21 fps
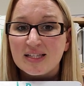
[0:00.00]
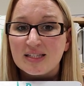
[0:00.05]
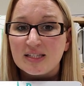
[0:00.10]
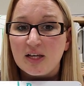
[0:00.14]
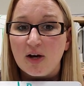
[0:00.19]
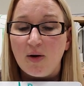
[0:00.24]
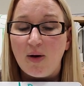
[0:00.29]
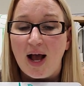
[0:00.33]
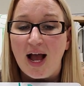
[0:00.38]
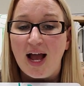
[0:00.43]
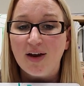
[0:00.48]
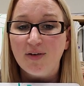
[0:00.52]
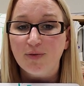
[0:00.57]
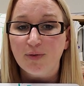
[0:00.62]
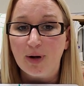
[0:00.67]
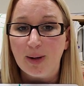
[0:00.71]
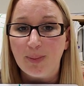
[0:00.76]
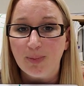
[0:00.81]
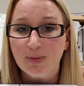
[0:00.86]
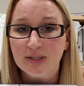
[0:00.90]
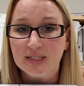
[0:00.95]
So I've
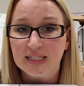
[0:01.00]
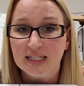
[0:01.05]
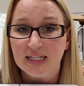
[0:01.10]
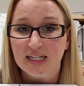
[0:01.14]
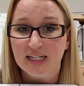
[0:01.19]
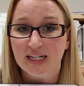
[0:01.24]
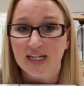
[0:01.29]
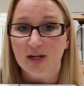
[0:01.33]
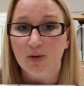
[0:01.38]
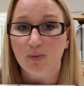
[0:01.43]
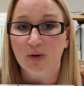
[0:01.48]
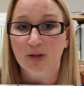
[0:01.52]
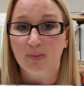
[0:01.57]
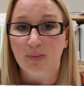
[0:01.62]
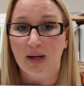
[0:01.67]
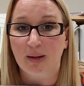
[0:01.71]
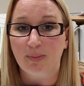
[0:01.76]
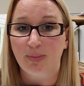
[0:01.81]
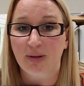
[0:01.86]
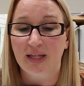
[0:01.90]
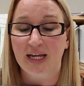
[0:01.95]
represented it with
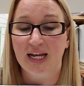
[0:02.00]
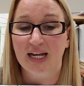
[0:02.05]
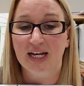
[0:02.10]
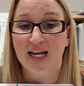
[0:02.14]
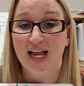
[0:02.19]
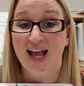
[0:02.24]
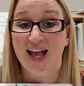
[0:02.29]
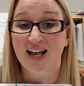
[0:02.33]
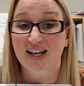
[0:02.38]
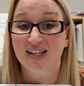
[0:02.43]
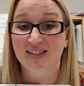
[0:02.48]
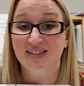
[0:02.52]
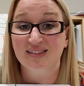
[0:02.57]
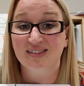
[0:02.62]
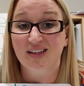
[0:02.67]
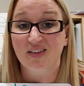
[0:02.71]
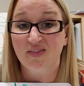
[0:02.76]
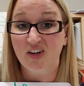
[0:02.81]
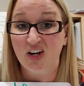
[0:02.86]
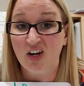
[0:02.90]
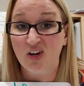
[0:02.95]
my plan as
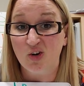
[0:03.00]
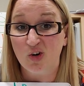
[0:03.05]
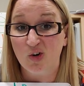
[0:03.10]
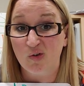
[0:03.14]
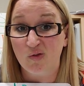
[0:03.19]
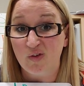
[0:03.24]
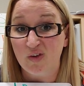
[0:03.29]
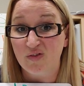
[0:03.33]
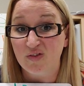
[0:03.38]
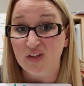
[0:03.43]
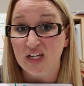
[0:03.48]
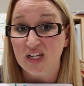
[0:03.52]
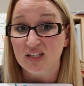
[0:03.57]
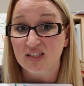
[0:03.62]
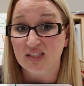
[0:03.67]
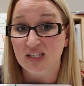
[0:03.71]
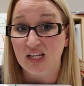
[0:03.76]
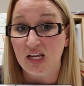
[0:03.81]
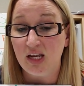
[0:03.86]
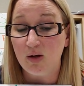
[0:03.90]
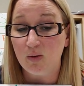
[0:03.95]
750
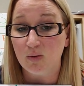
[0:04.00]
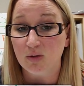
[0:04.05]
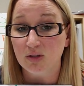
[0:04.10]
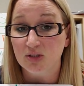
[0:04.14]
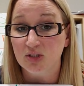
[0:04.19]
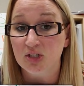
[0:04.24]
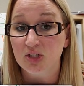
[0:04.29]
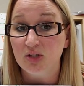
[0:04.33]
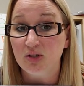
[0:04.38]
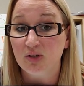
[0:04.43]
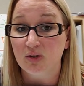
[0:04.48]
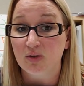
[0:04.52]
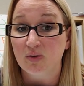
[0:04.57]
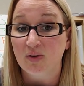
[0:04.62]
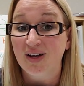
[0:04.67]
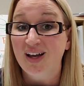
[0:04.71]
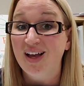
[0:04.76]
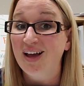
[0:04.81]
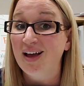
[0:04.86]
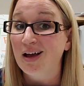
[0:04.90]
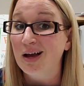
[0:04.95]
is equal
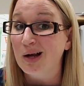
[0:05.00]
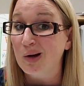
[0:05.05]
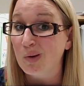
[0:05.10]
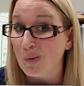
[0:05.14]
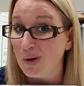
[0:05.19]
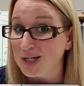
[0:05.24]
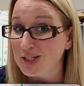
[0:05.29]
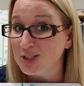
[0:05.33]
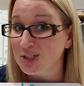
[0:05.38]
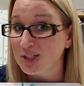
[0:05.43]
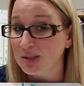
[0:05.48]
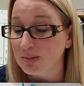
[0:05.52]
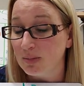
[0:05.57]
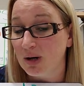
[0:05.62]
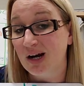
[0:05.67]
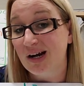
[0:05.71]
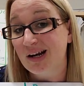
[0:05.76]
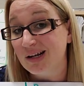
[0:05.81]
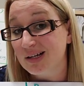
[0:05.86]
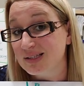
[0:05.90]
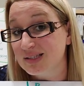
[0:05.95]
to question
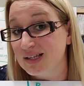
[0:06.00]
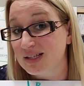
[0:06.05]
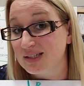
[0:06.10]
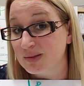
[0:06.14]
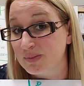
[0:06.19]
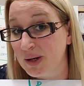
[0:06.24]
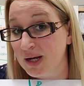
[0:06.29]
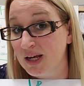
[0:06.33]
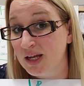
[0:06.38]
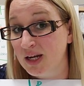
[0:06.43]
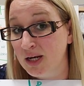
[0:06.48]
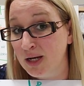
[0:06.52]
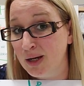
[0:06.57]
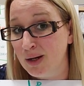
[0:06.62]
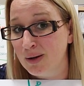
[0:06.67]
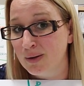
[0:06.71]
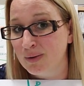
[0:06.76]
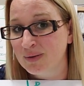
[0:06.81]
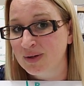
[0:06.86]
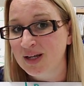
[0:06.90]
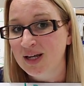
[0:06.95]
mark, because that's my
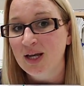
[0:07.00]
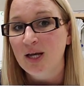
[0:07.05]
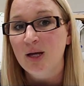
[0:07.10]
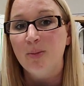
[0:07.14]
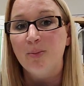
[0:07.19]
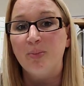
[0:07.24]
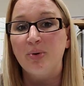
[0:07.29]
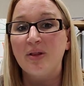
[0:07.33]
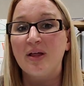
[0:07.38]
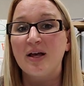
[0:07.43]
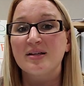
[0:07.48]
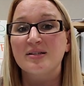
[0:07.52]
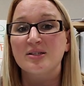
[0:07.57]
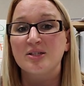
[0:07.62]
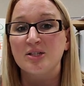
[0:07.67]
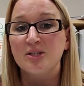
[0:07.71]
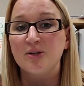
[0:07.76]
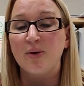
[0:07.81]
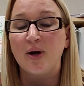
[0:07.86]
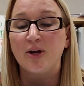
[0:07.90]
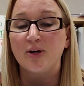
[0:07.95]
unknown, plus
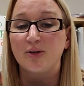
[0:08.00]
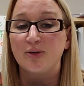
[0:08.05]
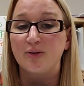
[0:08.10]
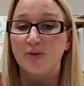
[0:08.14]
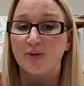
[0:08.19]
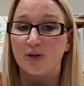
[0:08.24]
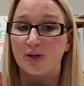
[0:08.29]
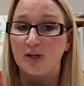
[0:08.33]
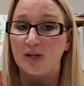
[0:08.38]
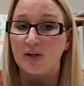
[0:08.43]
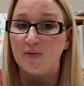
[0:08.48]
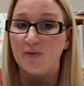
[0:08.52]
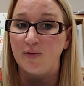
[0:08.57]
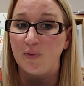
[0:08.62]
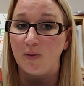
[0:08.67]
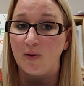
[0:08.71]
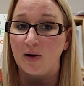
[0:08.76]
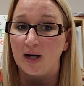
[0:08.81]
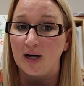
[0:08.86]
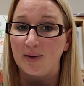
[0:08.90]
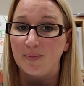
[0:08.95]

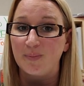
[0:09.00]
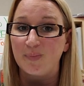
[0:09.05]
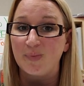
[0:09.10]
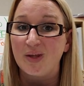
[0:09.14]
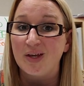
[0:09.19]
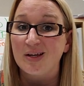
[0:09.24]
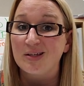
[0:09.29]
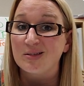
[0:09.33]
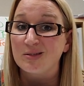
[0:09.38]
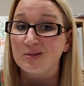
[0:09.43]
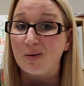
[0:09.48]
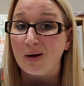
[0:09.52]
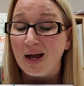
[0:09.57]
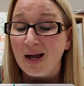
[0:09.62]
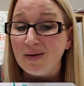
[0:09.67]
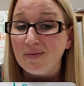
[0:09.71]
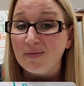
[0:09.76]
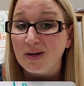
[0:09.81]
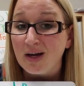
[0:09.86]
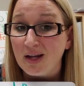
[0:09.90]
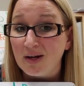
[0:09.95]
234. So
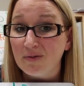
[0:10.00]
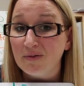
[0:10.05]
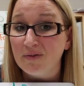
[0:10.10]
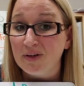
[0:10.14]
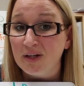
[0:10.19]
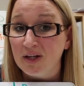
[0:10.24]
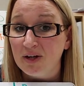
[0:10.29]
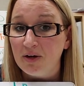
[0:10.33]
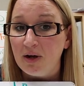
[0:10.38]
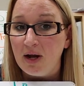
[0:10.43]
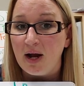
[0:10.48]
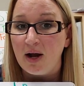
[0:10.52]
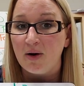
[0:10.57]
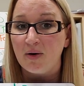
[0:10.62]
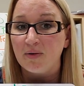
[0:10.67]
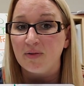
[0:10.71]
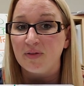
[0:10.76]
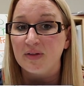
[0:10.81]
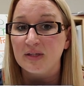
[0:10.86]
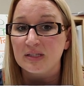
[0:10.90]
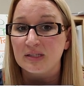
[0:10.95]
I've got to figure
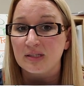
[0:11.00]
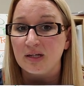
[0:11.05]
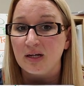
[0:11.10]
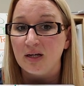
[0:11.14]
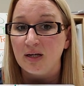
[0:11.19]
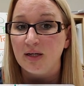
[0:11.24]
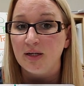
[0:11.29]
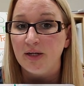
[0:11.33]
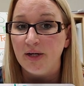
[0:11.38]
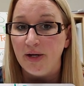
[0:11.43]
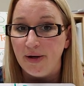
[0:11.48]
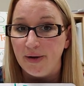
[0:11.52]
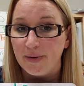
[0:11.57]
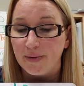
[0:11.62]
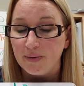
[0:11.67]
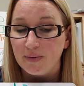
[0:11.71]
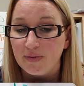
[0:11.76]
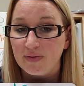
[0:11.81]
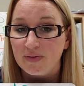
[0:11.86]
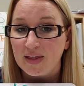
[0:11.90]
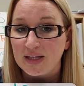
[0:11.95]
out this
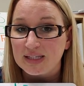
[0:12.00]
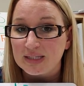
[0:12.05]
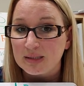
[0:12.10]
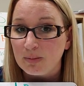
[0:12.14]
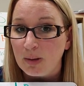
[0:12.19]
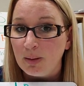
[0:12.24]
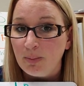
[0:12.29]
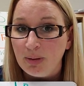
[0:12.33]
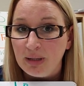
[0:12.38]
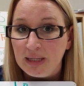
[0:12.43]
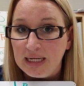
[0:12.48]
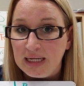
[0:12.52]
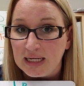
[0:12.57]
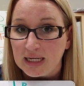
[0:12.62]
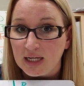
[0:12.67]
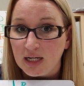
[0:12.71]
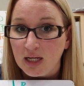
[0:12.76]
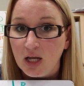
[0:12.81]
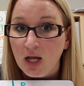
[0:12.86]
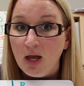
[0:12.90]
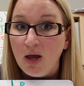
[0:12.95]
unknown. That's my plan.